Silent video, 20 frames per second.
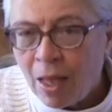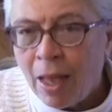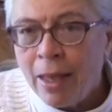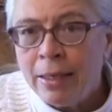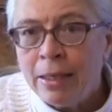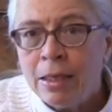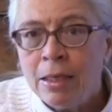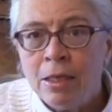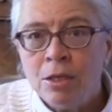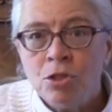
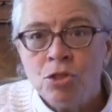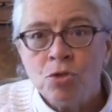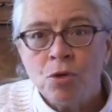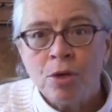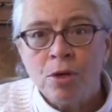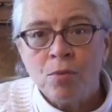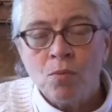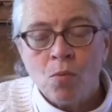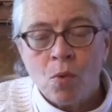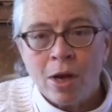I can
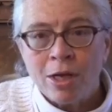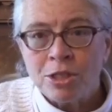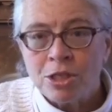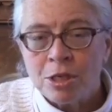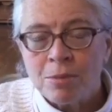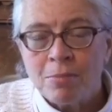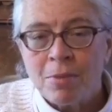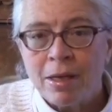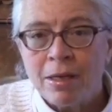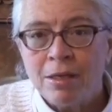enjoy
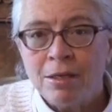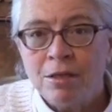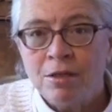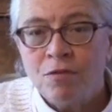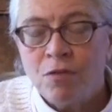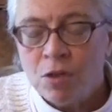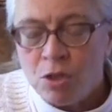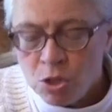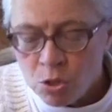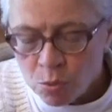watching my
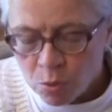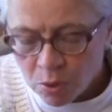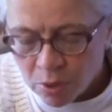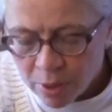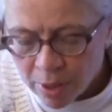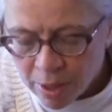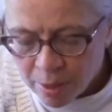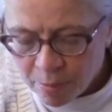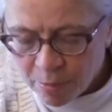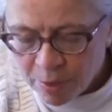individual
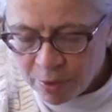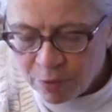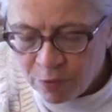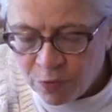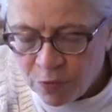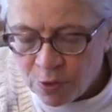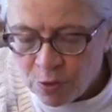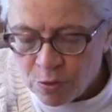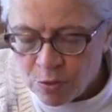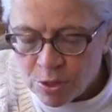cup
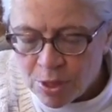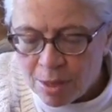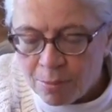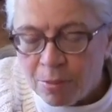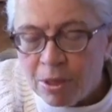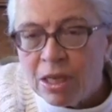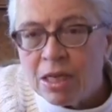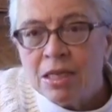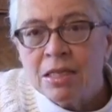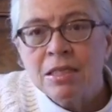infuse,
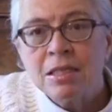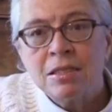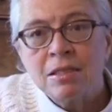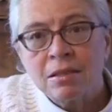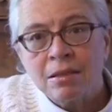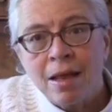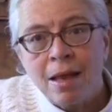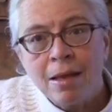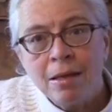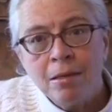and because it's
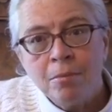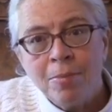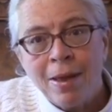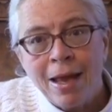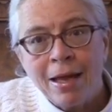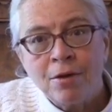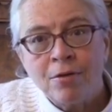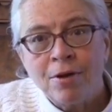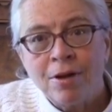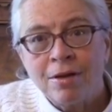a light
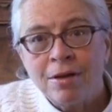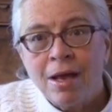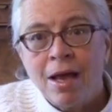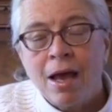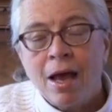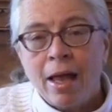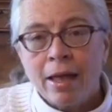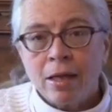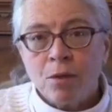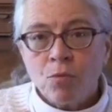background,
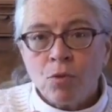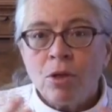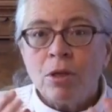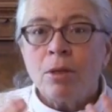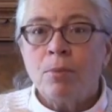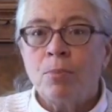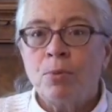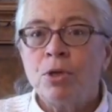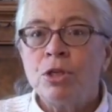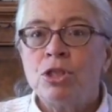I can
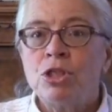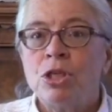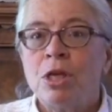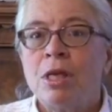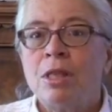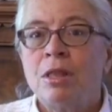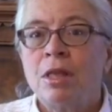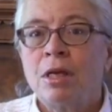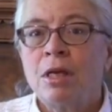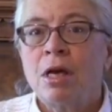really
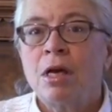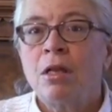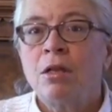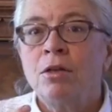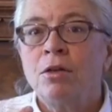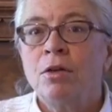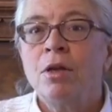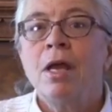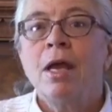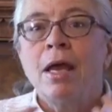appreciate the
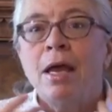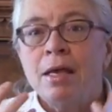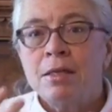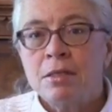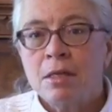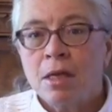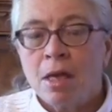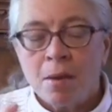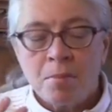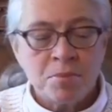color
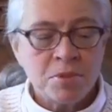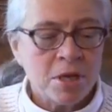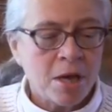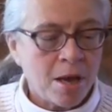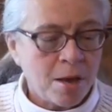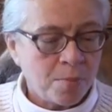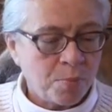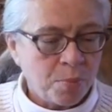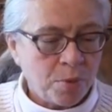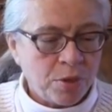as it comes
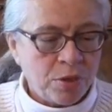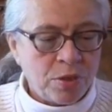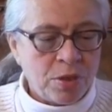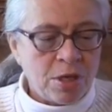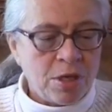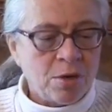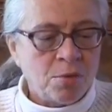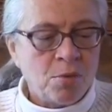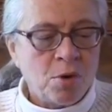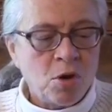up with
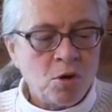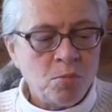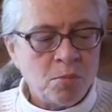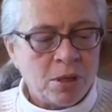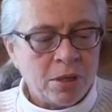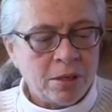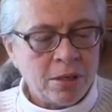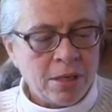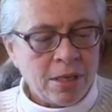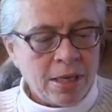the
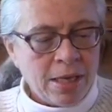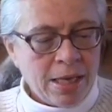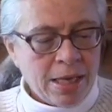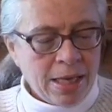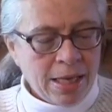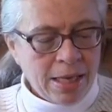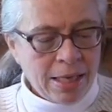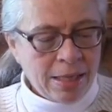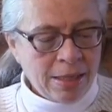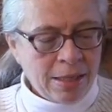aroma.
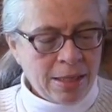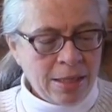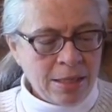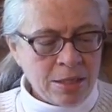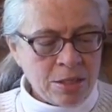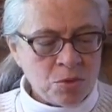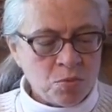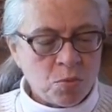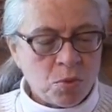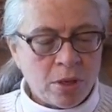In
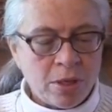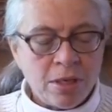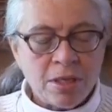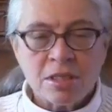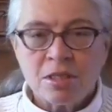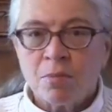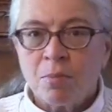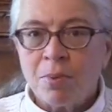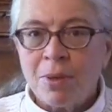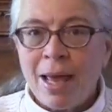this one,
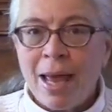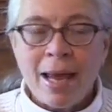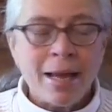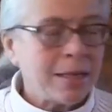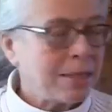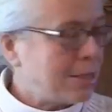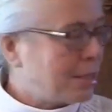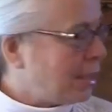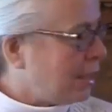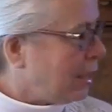it's a
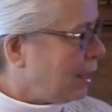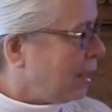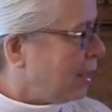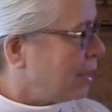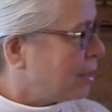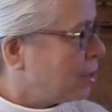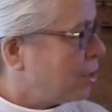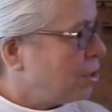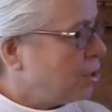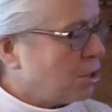black tea.
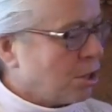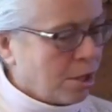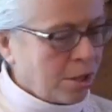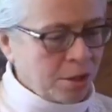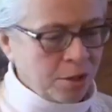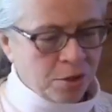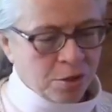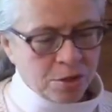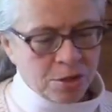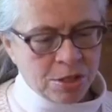It's a
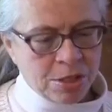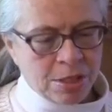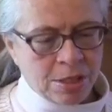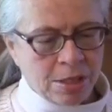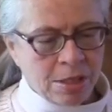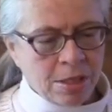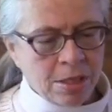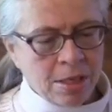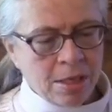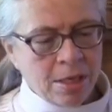darker
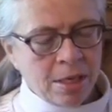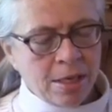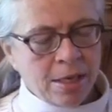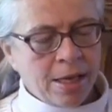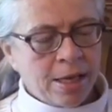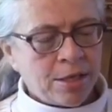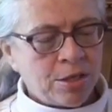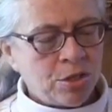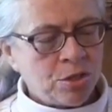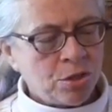tea,
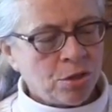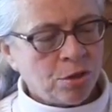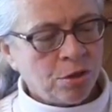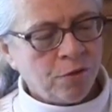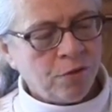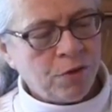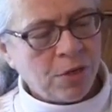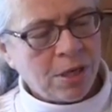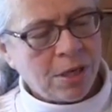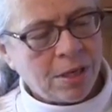and
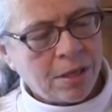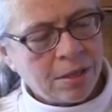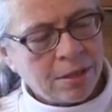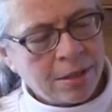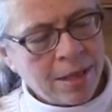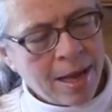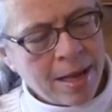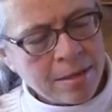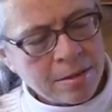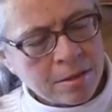served in
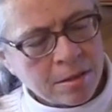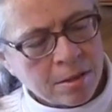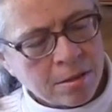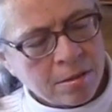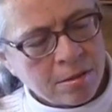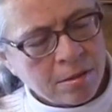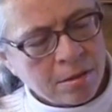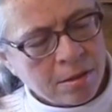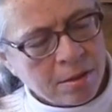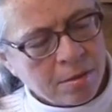a
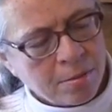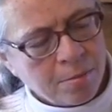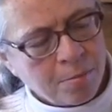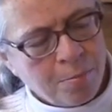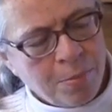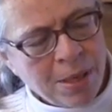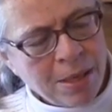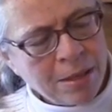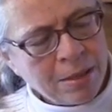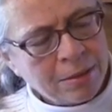
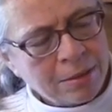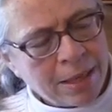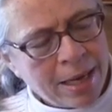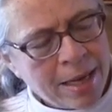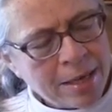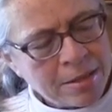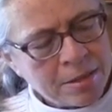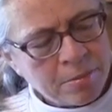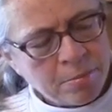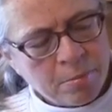big
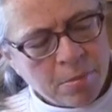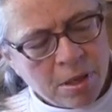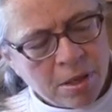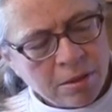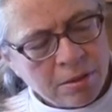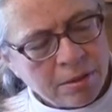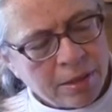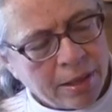glass mug